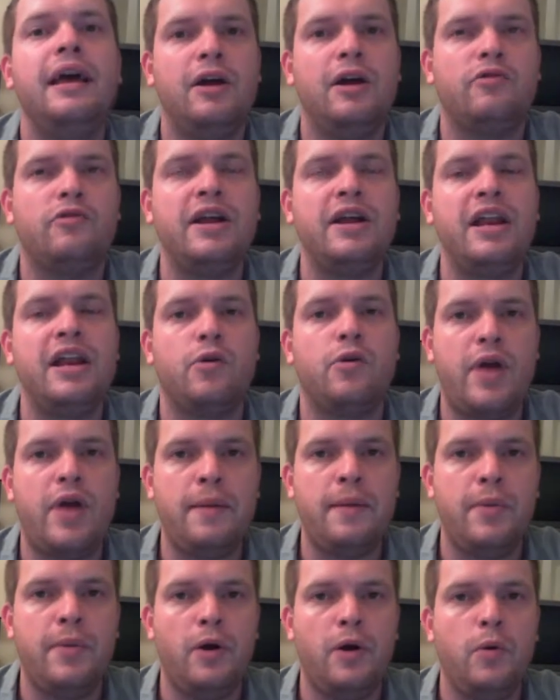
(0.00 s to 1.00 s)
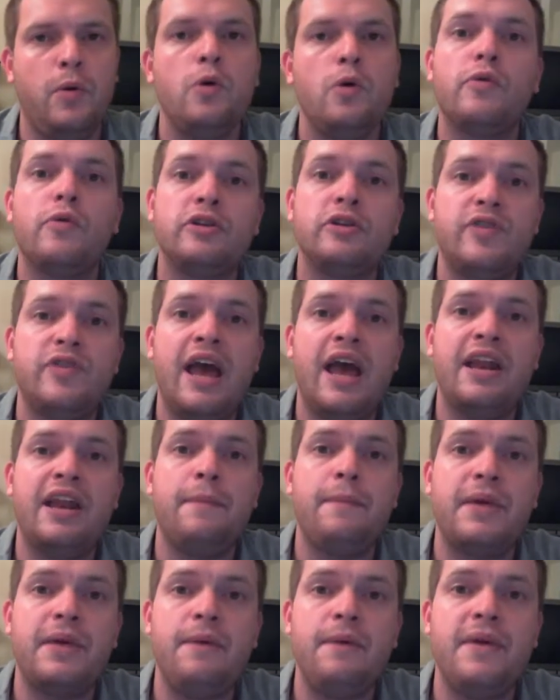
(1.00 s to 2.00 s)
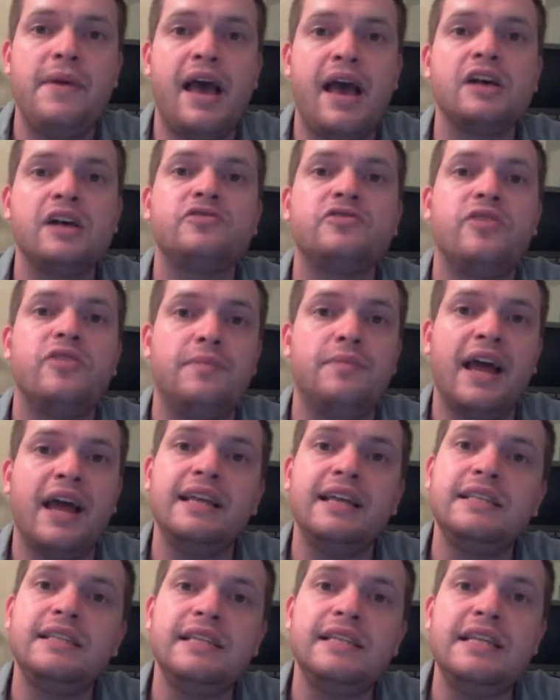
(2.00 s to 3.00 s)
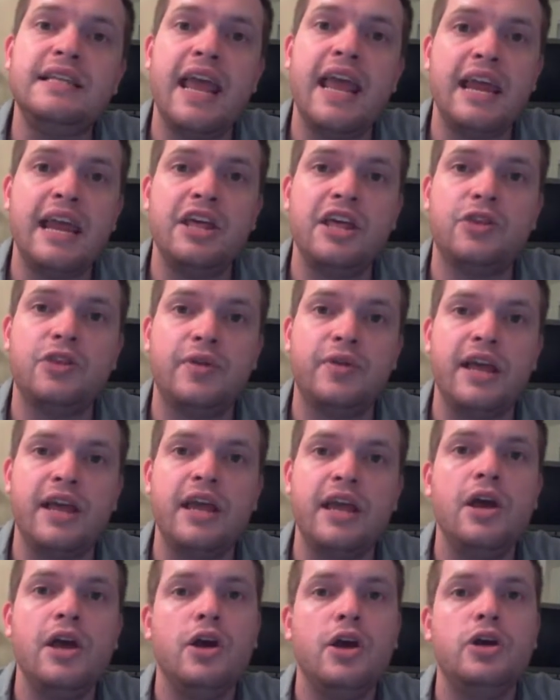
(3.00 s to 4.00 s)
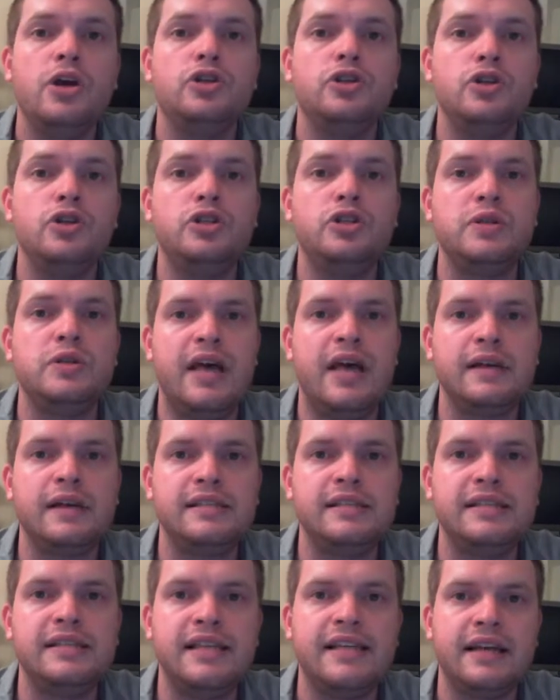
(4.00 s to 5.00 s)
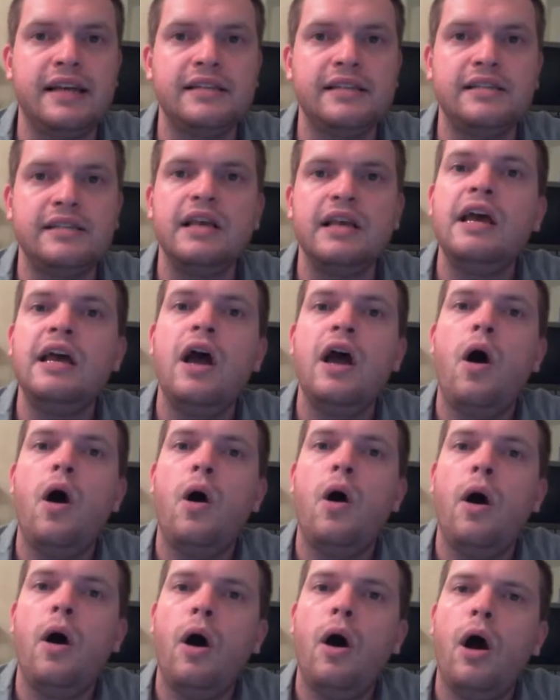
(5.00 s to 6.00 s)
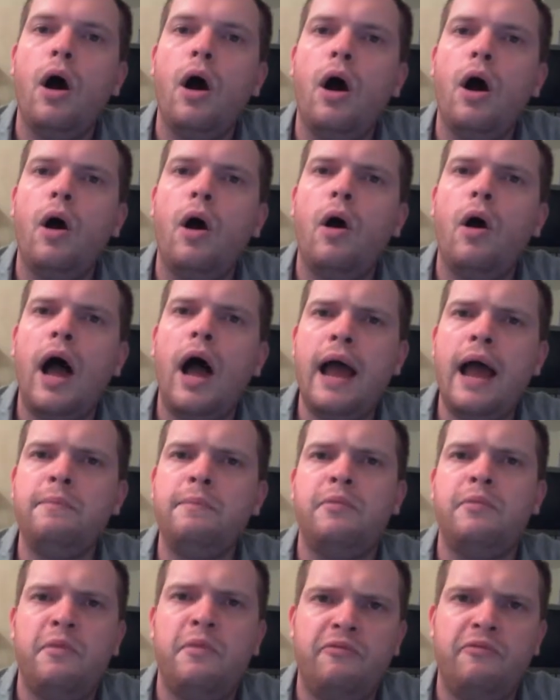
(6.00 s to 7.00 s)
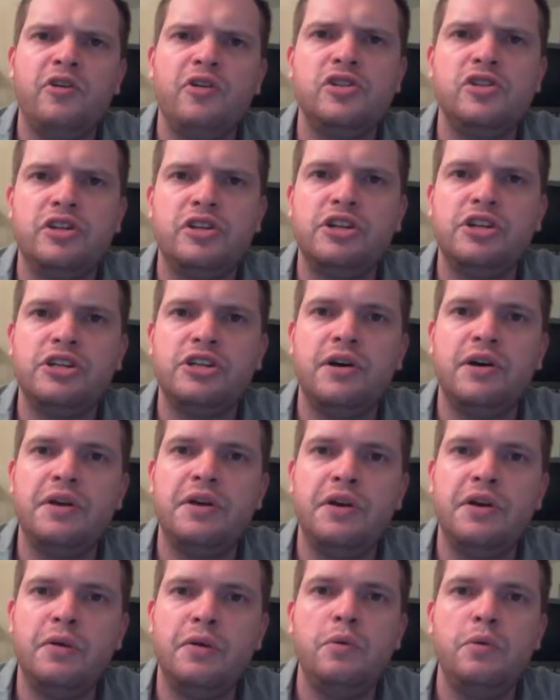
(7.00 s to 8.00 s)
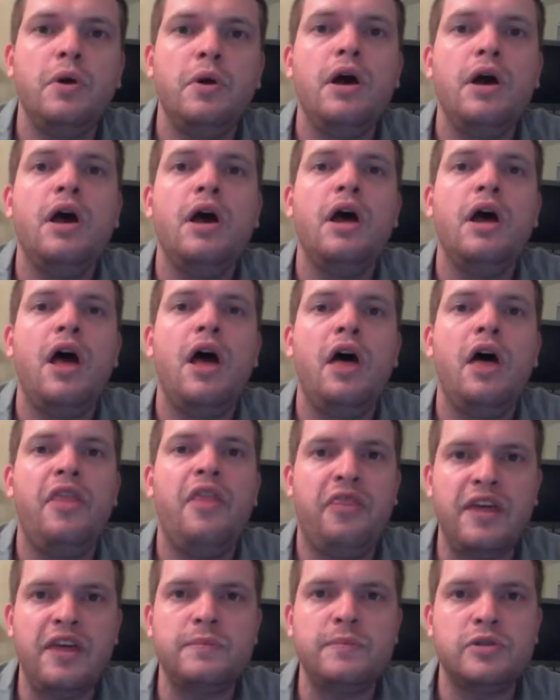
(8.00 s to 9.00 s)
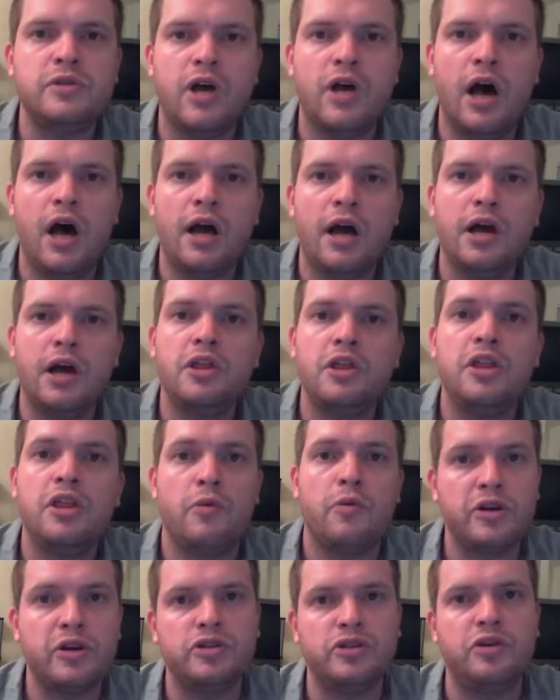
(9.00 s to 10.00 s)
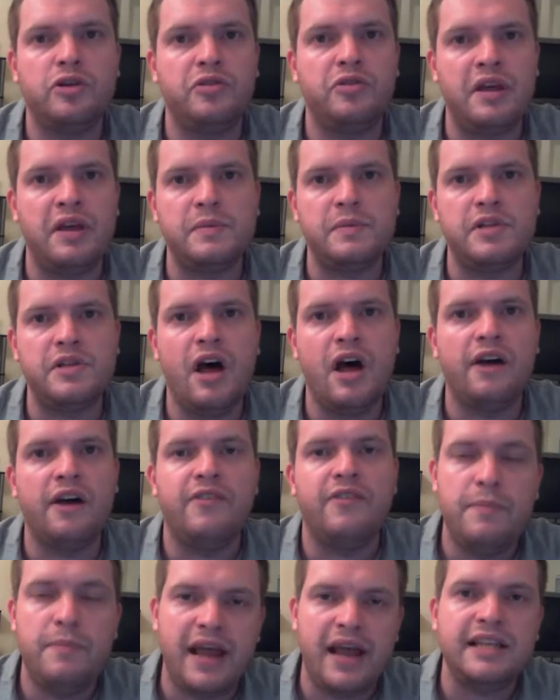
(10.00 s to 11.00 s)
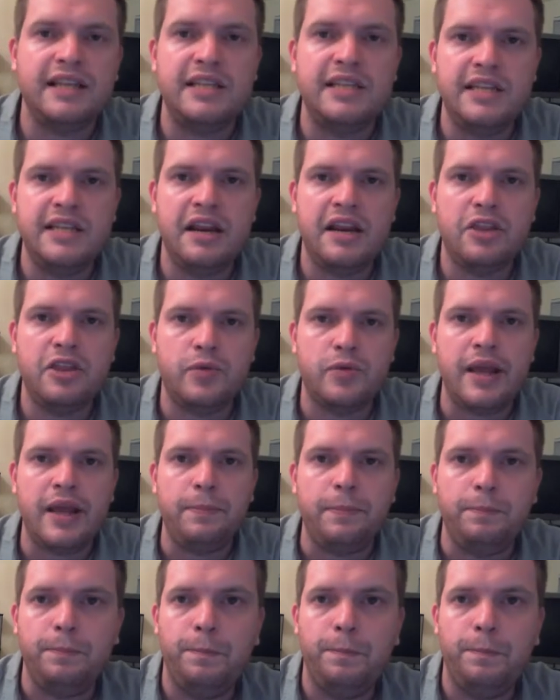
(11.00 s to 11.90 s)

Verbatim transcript: Reading Rainbow, which ran on PBS from 1983 to 2006. I'm first going to show you the theme song, the original theme song from 1983.